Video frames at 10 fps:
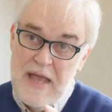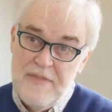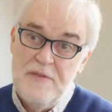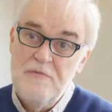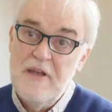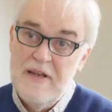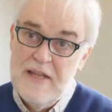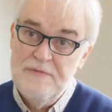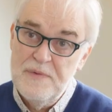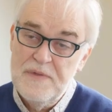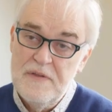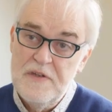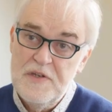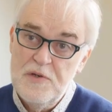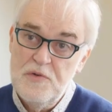at the right level so
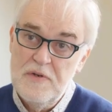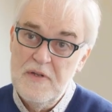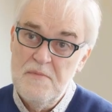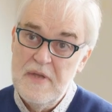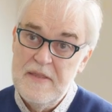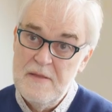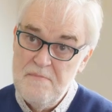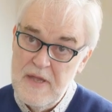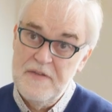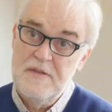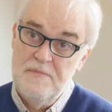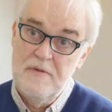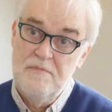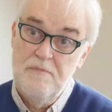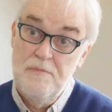that children can make the
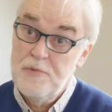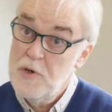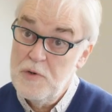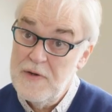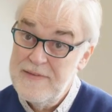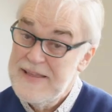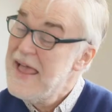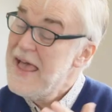maximum progress